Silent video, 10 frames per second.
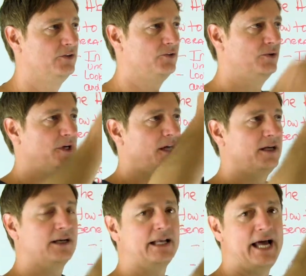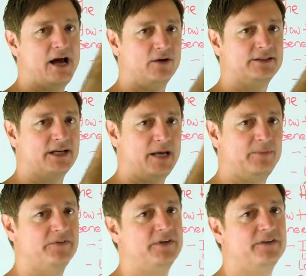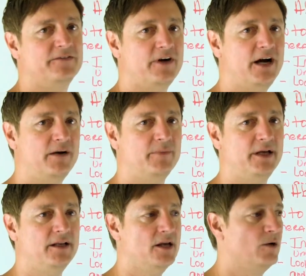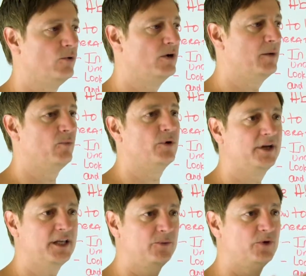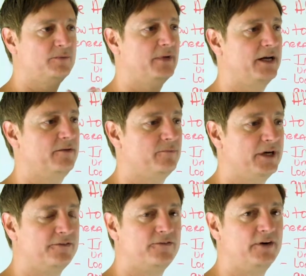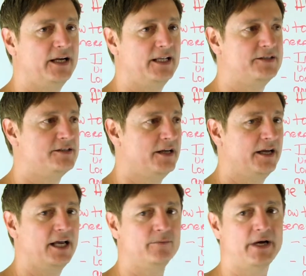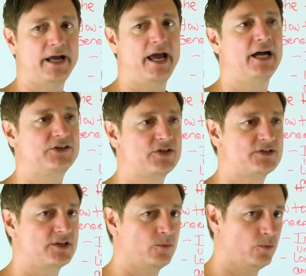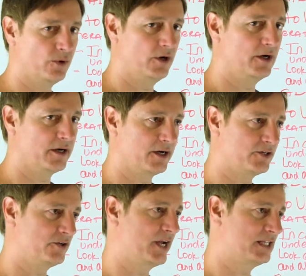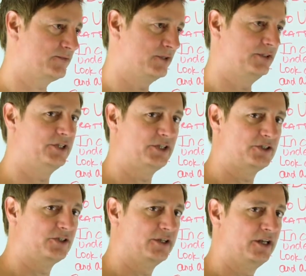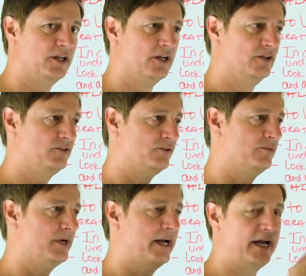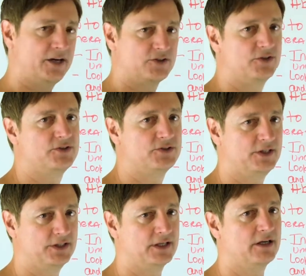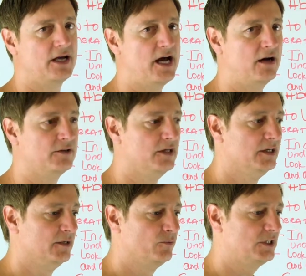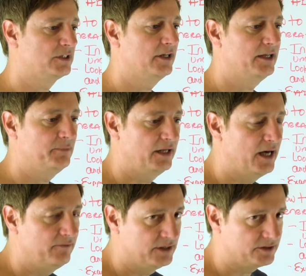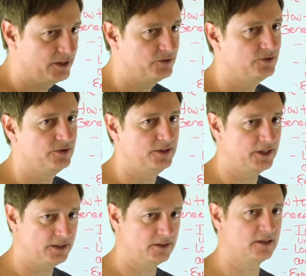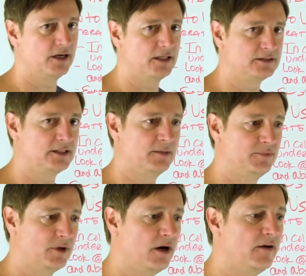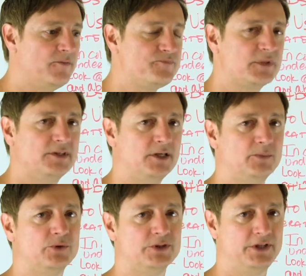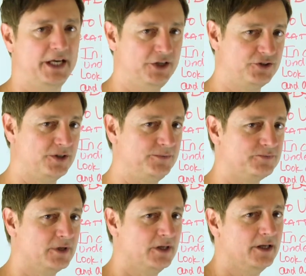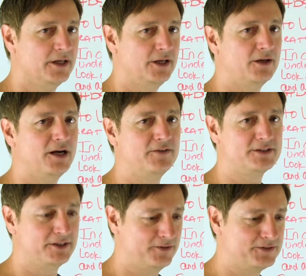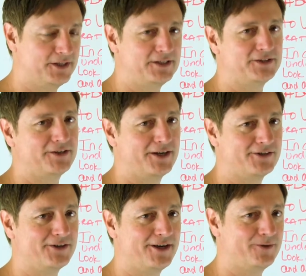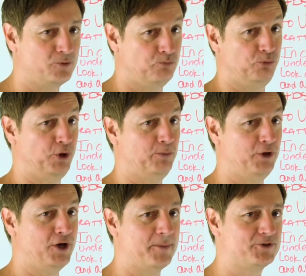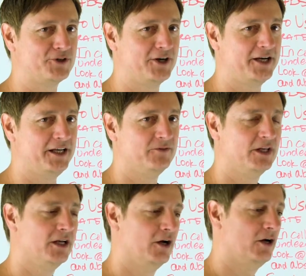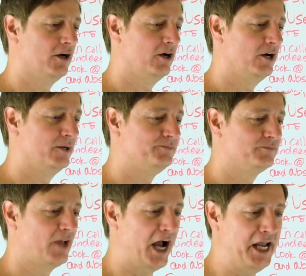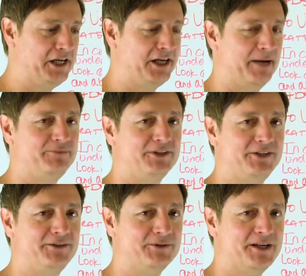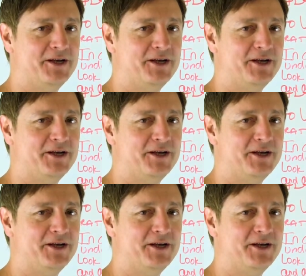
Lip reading: to a cloud type of an environment where I'm working with my friends, and my actions at work are transferred digitally to my actions in the cloud, which led me obviously to the other concept of teleportation. Obviously you've seen Star Trek, or beam me up, Scotty. Aye, Captain,